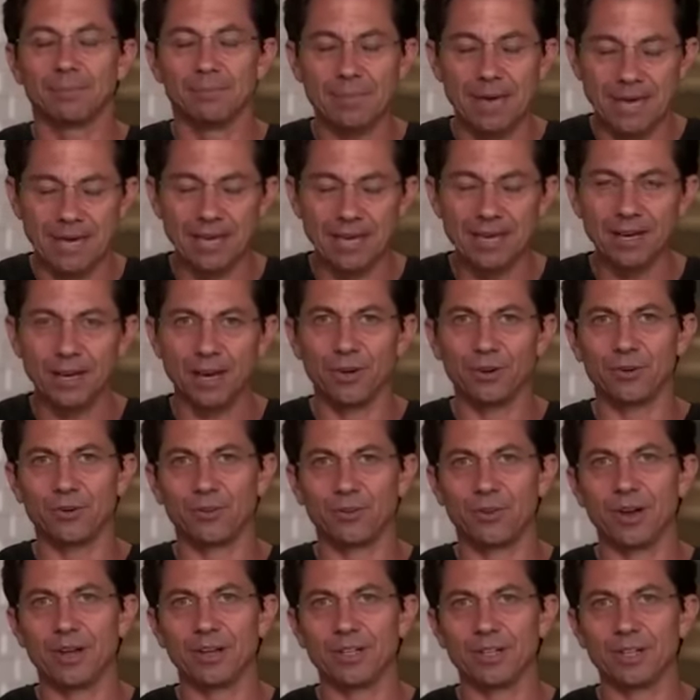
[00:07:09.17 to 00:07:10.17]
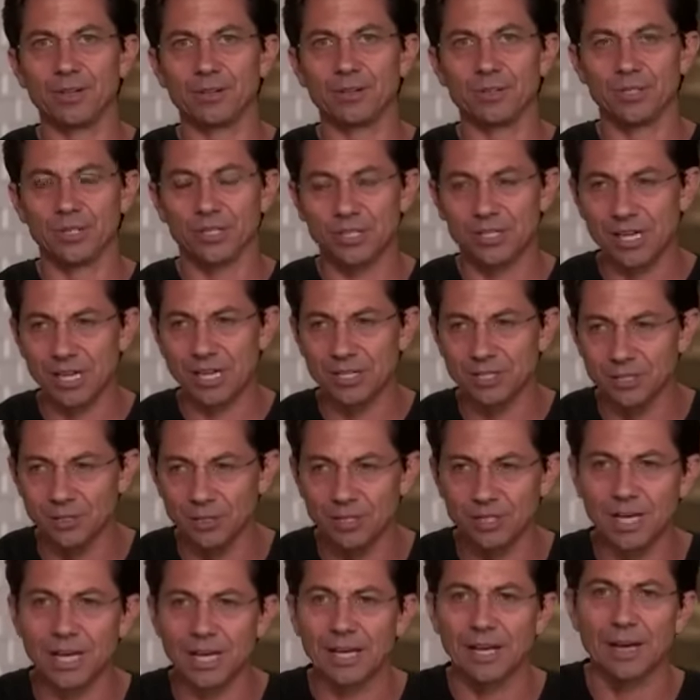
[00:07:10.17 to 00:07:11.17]
Making a 100 grand a year. Success
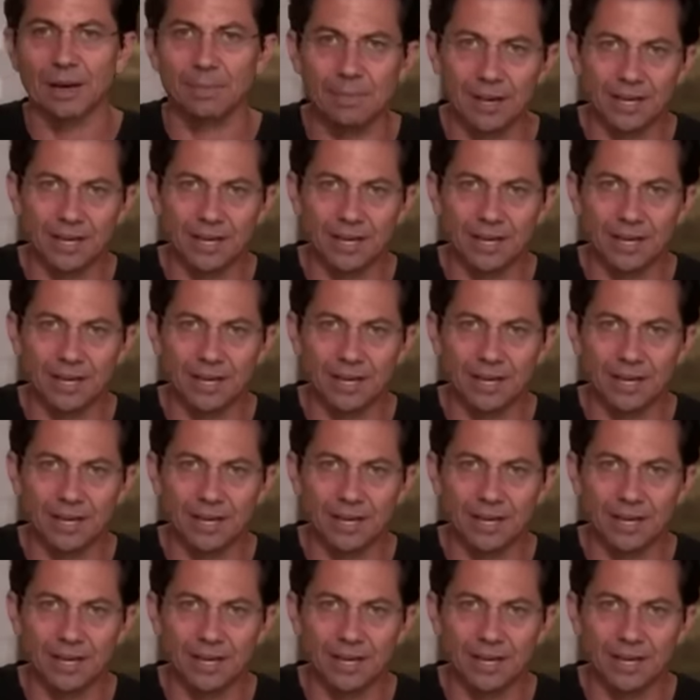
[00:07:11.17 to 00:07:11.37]
looks like